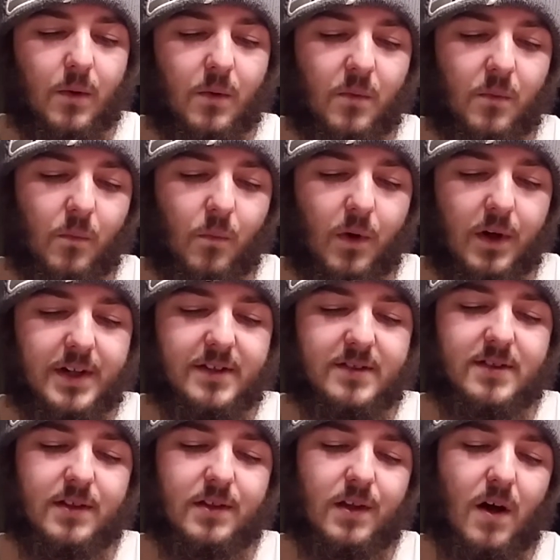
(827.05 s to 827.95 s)
What
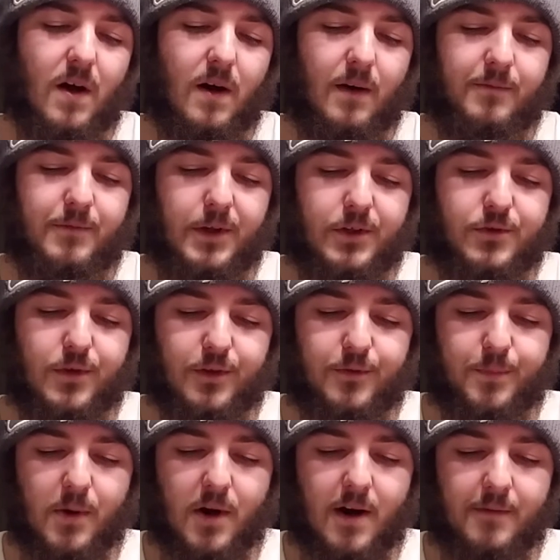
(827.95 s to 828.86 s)
is the law of
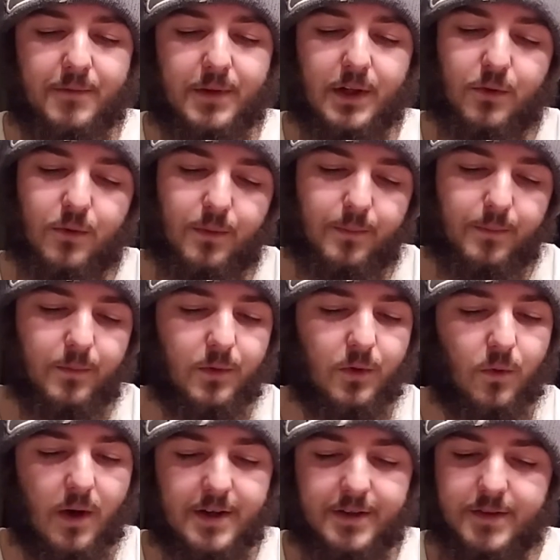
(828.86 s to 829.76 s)
interest profit?
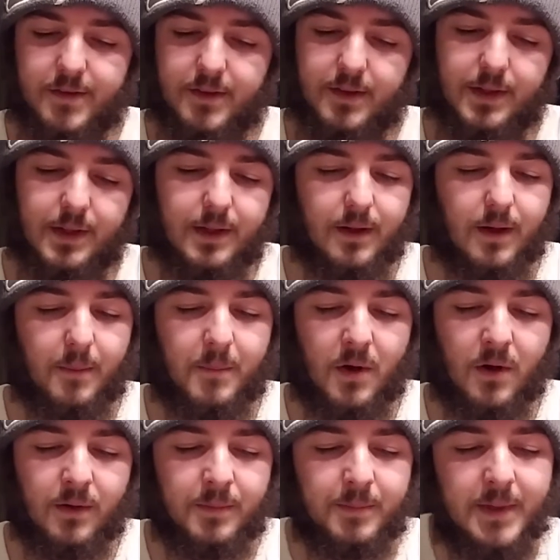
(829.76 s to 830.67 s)
Question.
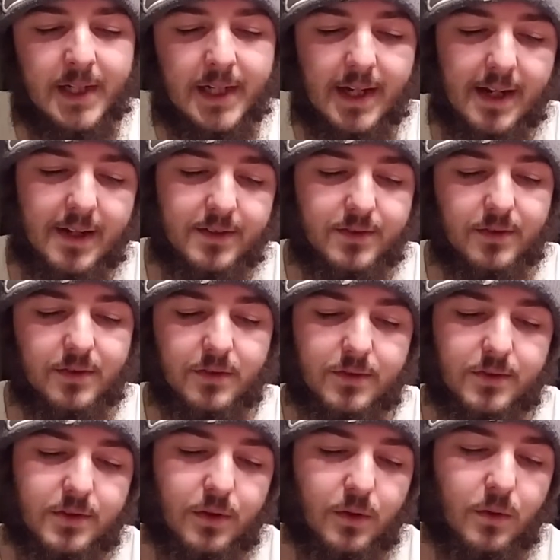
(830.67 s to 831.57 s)
Among many
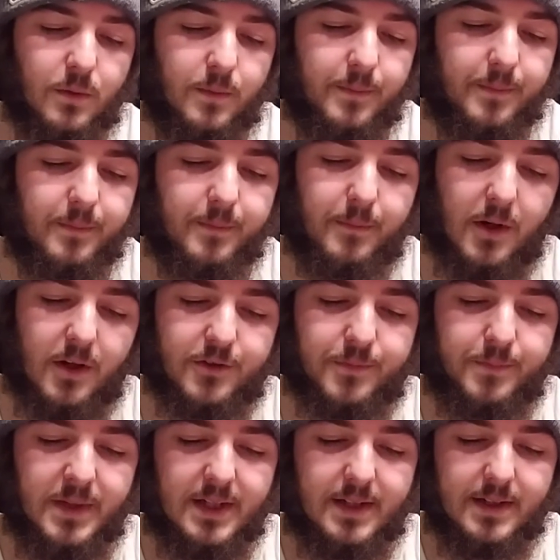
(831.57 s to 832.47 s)
answers to
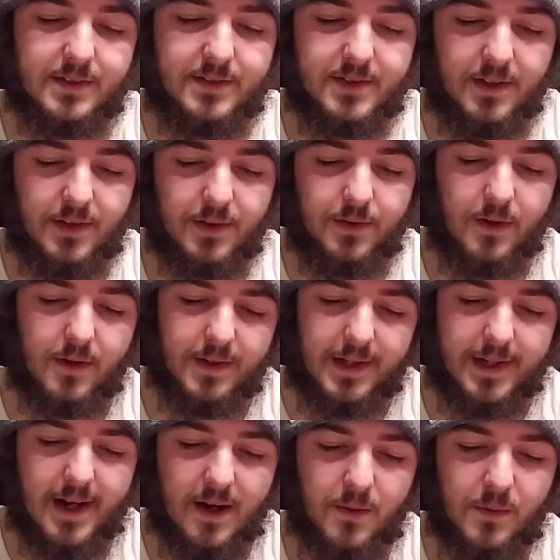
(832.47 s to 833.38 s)
must be considered on
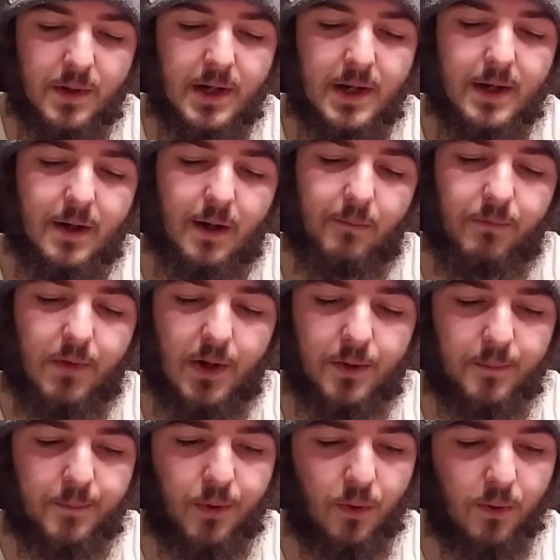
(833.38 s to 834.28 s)
account of
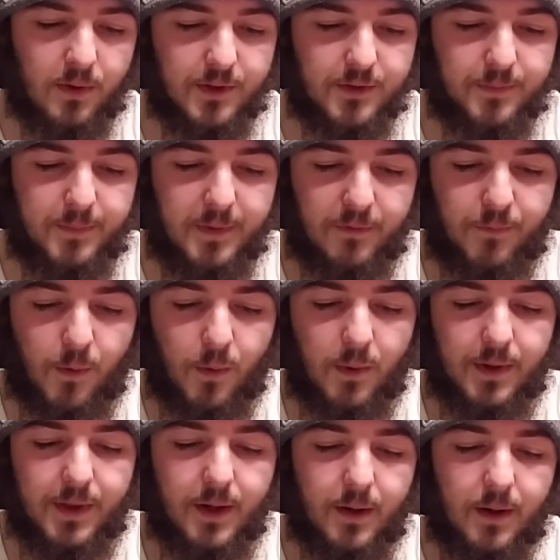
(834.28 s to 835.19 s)
their importance
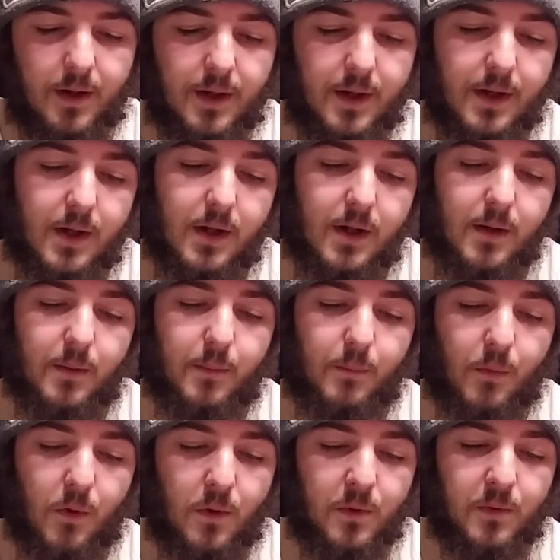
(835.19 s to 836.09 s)
before the
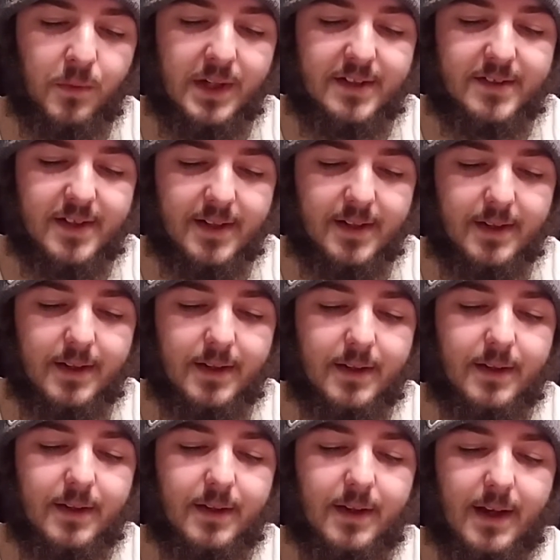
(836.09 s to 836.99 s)
more recent
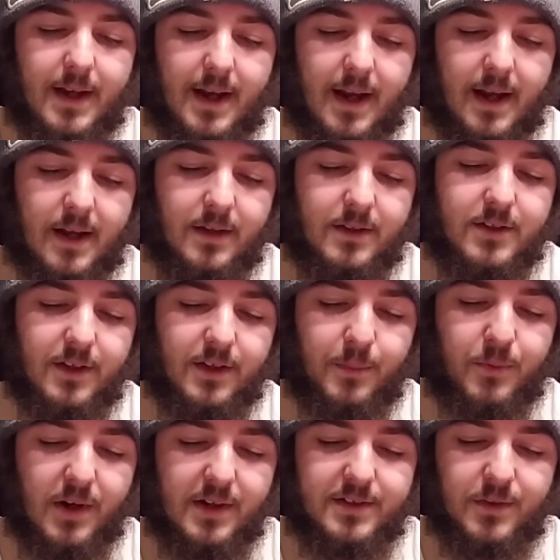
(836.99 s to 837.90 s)
and to the
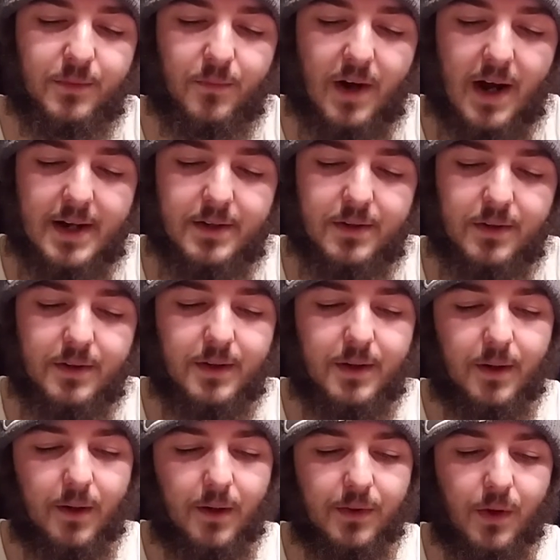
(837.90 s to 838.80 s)
present writer
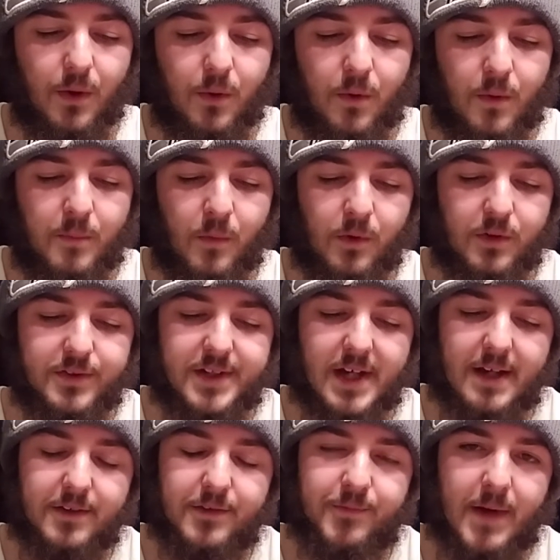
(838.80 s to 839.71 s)
on the whole more
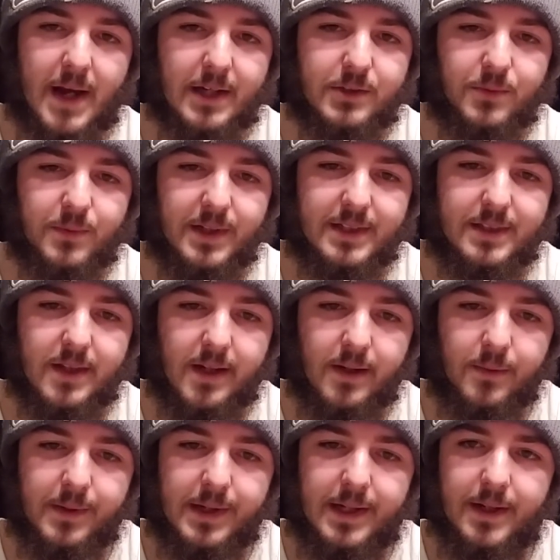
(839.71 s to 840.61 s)
satisfactory
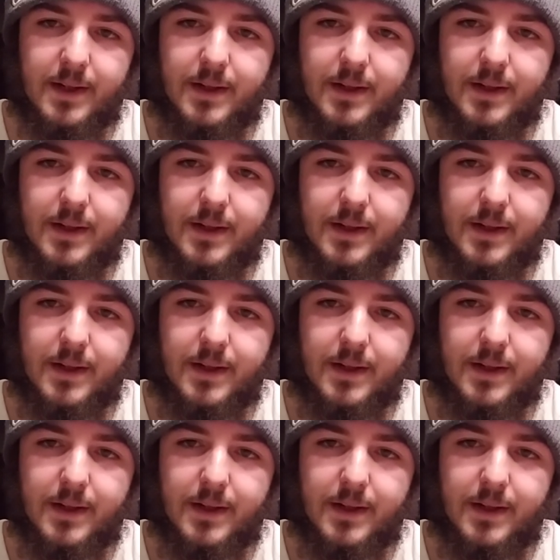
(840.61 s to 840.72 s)
theory,